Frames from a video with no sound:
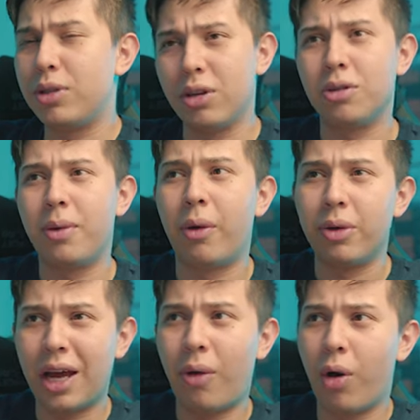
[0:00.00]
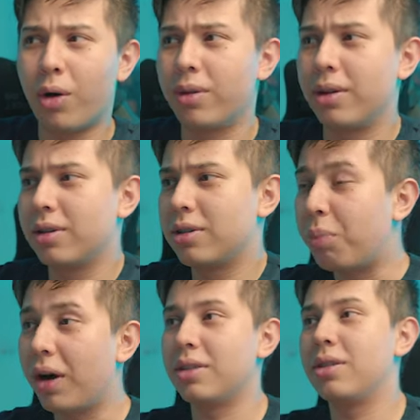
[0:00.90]
But it's not too bad, we can work with this.
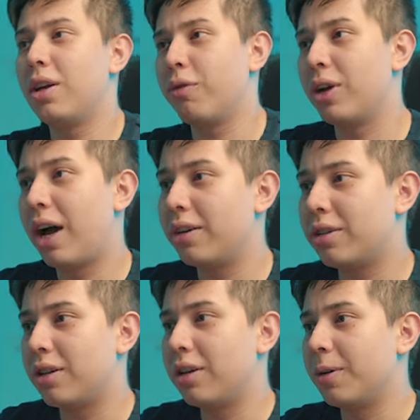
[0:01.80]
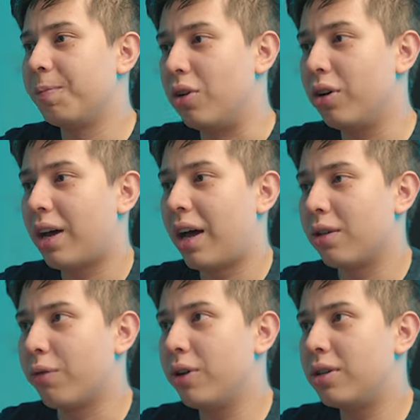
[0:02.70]
But if we actually look at
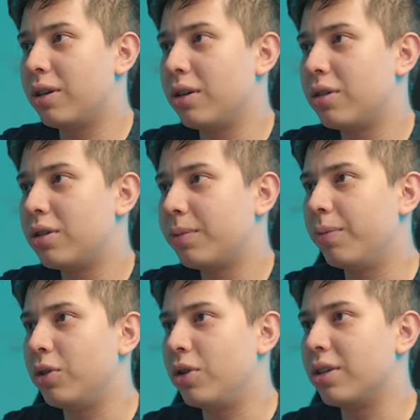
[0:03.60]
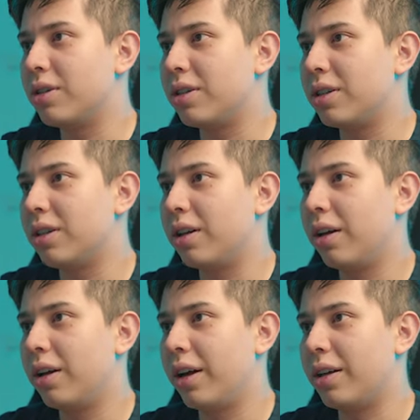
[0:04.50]
the footage, you can see
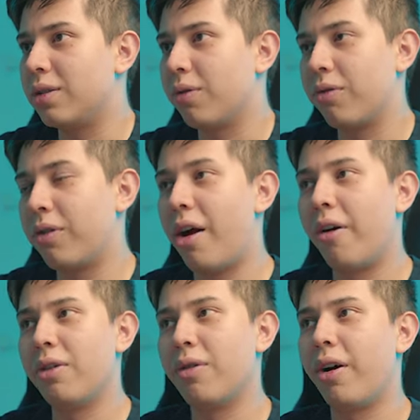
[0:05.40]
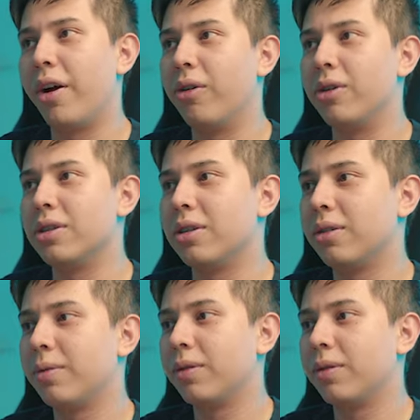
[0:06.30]
it's very, very noisy.